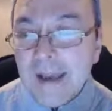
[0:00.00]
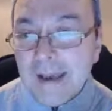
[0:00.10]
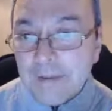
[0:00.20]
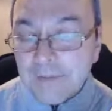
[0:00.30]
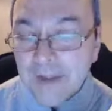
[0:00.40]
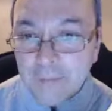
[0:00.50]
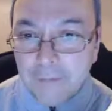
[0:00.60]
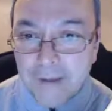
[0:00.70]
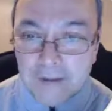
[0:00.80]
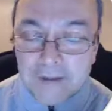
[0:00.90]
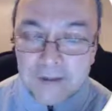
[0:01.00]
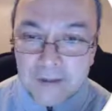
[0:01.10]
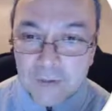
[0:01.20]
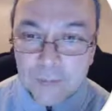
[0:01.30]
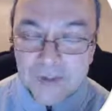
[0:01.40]
and that affects
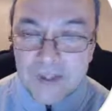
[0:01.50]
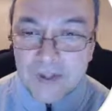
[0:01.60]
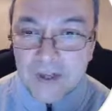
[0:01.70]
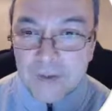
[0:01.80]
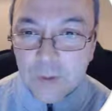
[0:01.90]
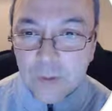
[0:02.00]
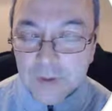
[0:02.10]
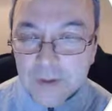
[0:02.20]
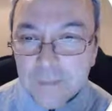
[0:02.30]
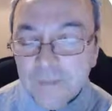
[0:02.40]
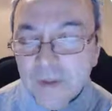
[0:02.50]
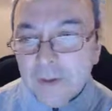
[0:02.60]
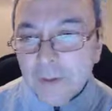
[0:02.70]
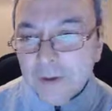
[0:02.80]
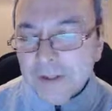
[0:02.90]
your position in the auction.
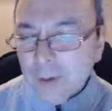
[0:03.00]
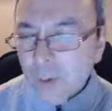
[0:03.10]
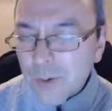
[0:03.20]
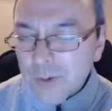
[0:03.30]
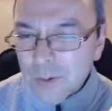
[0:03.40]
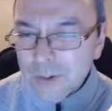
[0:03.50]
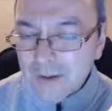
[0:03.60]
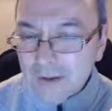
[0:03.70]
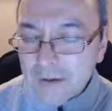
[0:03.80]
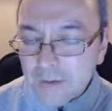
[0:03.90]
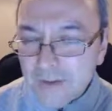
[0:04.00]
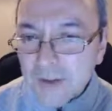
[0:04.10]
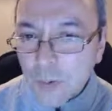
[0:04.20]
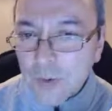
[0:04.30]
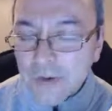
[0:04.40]
When I say the quality score is increasing
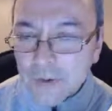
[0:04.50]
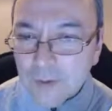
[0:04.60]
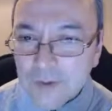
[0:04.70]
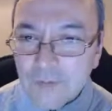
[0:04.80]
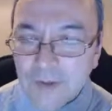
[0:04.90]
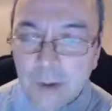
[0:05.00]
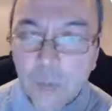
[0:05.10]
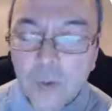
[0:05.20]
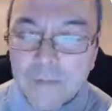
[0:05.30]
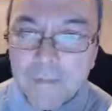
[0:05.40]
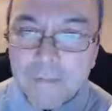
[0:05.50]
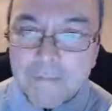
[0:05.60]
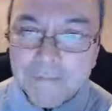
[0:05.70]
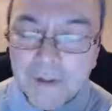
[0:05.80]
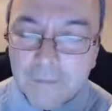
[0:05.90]
your quality score is a good thing, I wouldn't
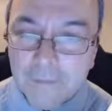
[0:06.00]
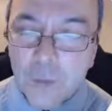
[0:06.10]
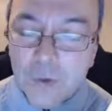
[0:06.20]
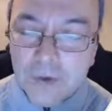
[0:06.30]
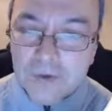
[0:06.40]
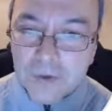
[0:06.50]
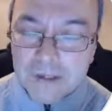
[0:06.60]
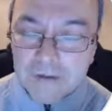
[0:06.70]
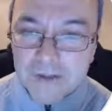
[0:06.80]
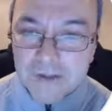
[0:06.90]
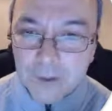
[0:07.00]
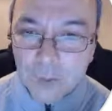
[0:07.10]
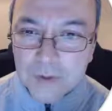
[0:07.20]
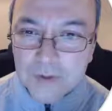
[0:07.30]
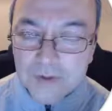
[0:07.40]
focus on increasing your
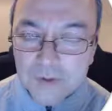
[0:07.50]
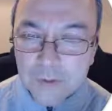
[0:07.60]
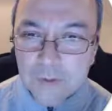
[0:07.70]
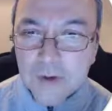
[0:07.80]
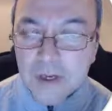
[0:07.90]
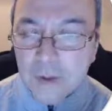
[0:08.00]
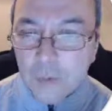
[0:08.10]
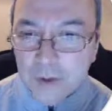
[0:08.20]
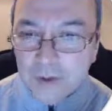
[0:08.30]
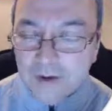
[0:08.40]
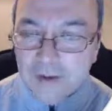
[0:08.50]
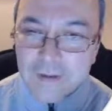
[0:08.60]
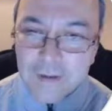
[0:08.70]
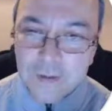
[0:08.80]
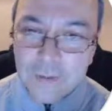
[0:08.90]
quality score. What you're trying to
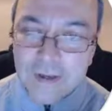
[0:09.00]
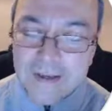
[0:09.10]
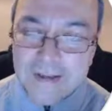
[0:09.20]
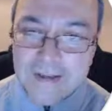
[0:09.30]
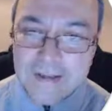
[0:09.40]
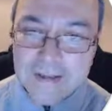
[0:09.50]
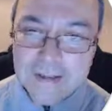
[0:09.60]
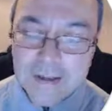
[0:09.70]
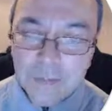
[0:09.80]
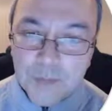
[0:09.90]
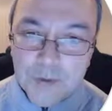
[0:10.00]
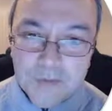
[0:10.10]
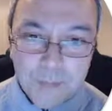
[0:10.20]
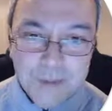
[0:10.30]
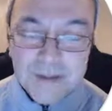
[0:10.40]
do is improve
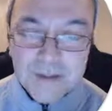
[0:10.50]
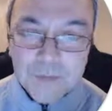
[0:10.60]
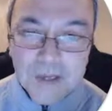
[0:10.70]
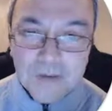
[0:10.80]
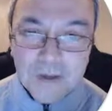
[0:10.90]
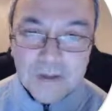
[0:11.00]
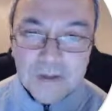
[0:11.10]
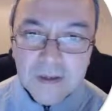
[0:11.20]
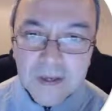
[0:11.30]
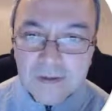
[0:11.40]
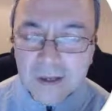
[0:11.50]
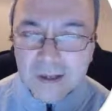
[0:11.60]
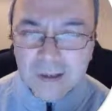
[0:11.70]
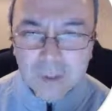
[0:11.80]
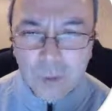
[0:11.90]
your business metrics. So
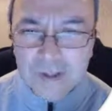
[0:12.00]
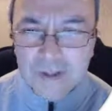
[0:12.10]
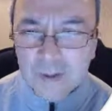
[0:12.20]
like quality